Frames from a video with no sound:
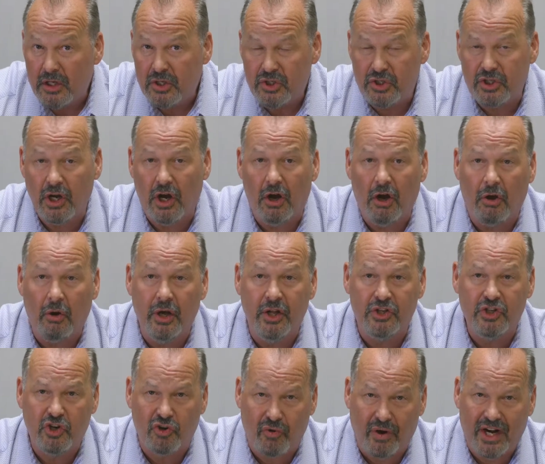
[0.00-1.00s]
So
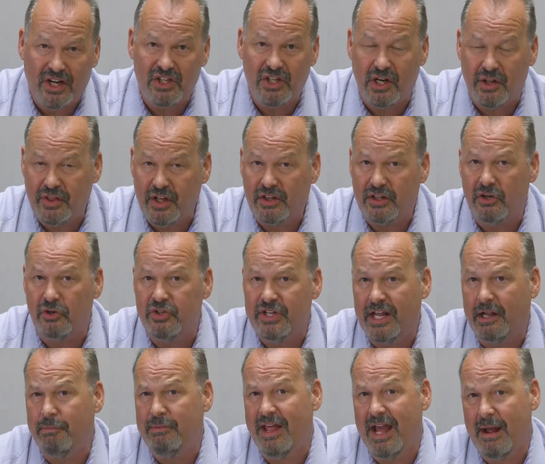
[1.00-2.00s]
it's crazy to think there's
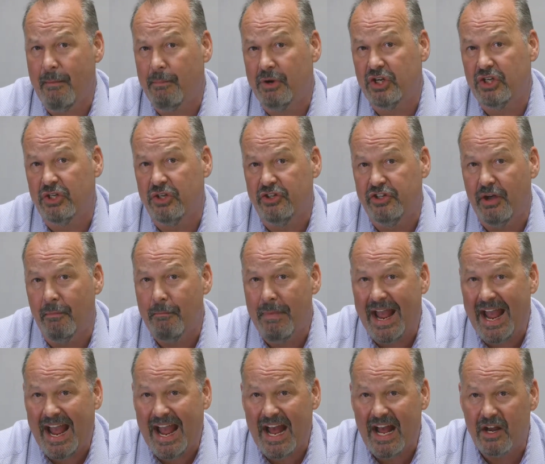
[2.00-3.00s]
that much
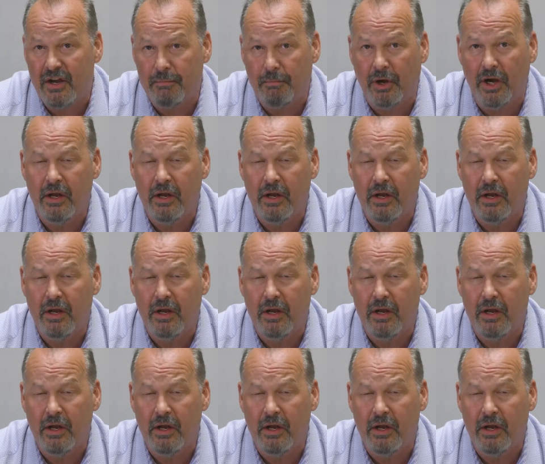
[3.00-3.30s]
demand,